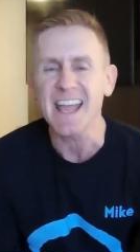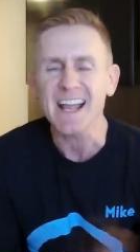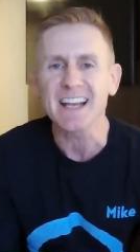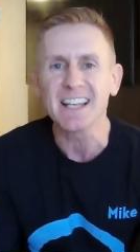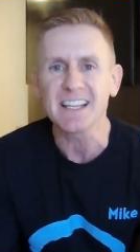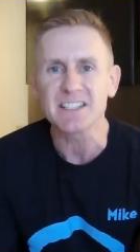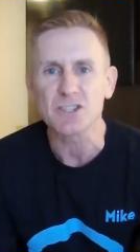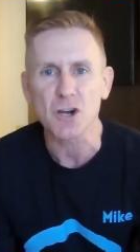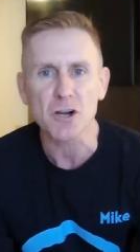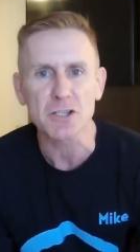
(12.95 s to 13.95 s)
I'd like to
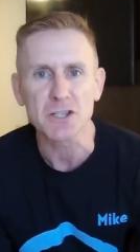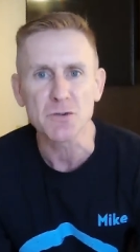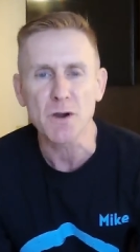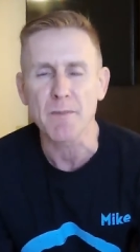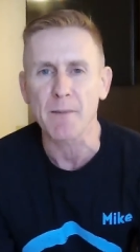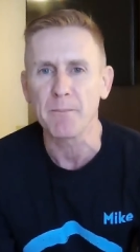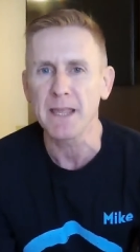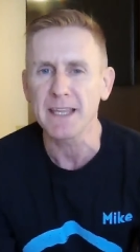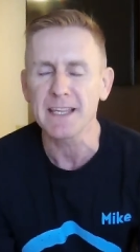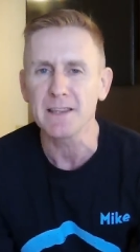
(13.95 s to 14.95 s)
talk to you about
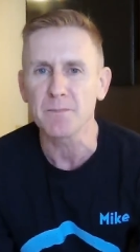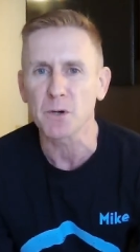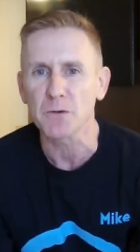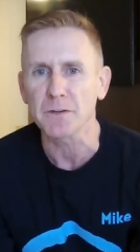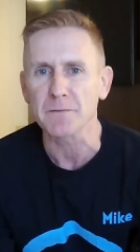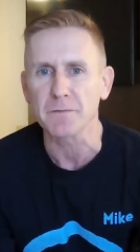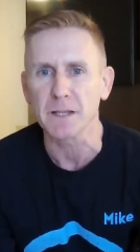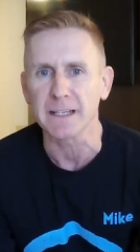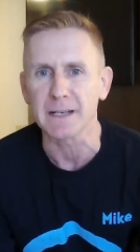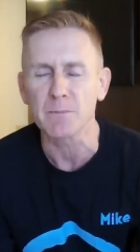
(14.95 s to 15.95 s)
picking the perfect
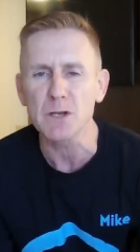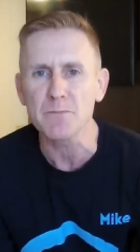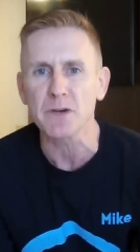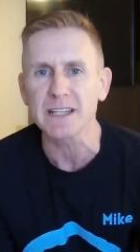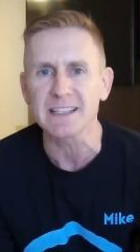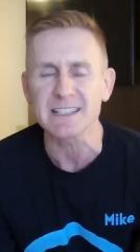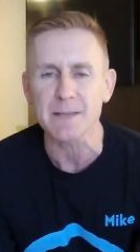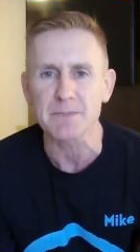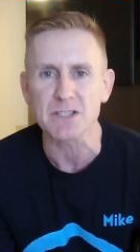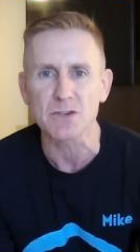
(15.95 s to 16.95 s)
flight. I'm going to break this
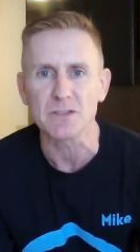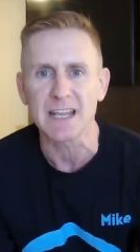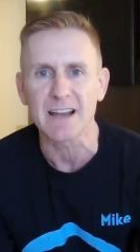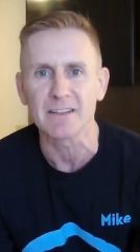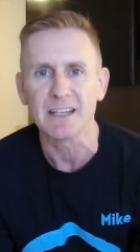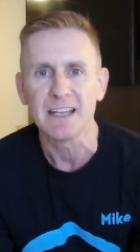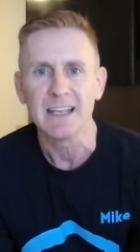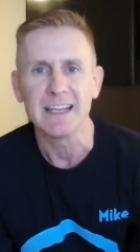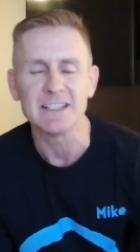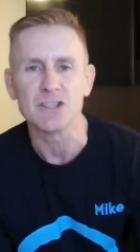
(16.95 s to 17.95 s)
episode down
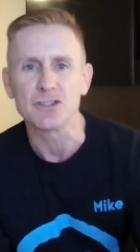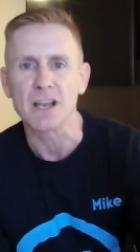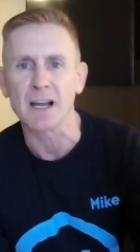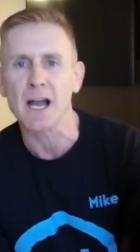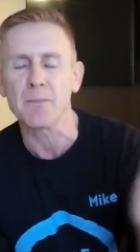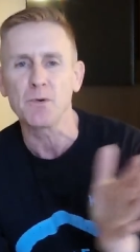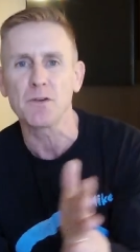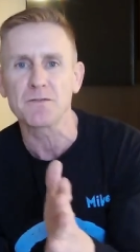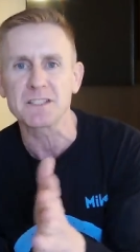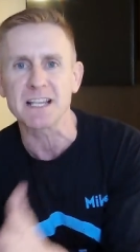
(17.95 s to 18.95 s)
into a couple
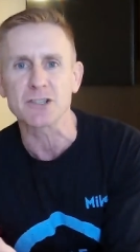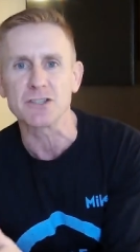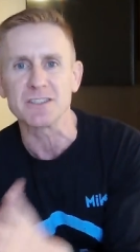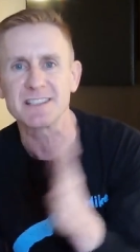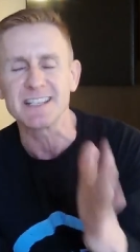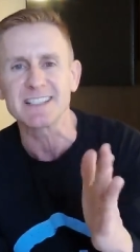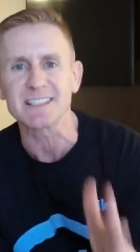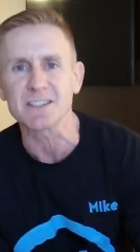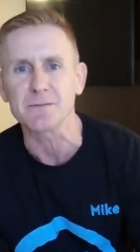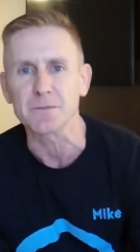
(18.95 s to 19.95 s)
of sections. This
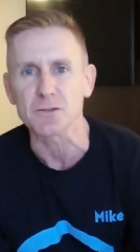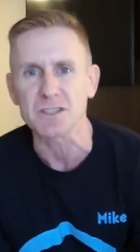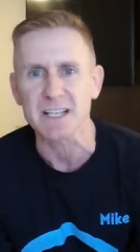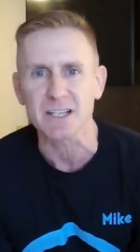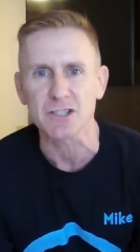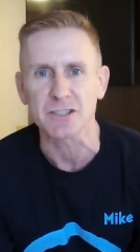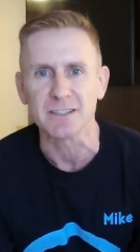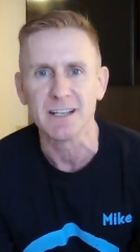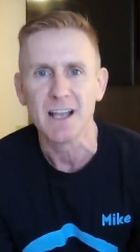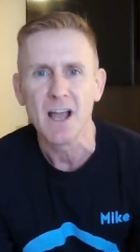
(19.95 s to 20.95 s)
is the first section.
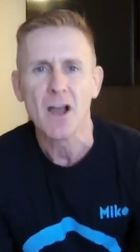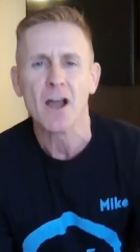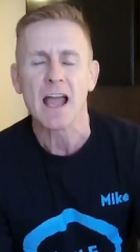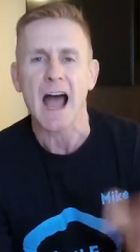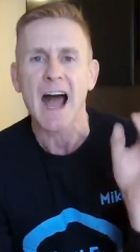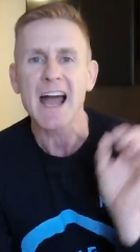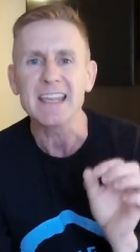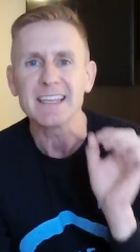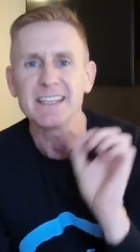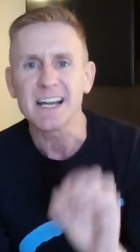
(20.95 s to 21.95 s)
I
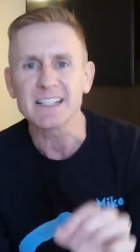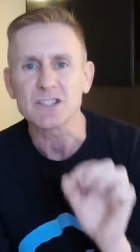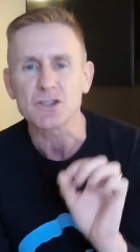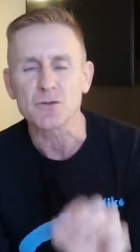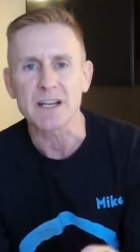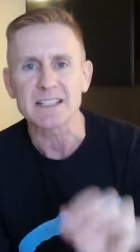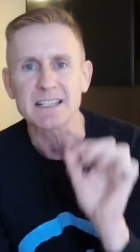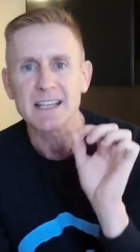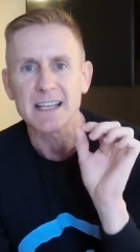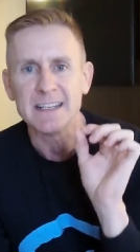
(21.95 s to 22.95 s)
cannot
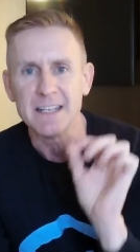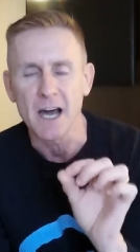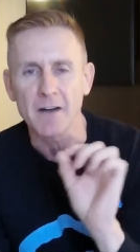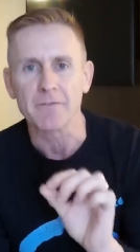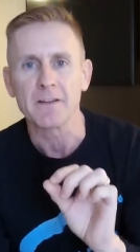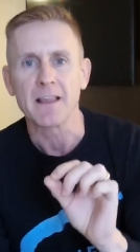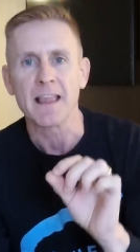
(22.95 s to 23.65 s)
stress enough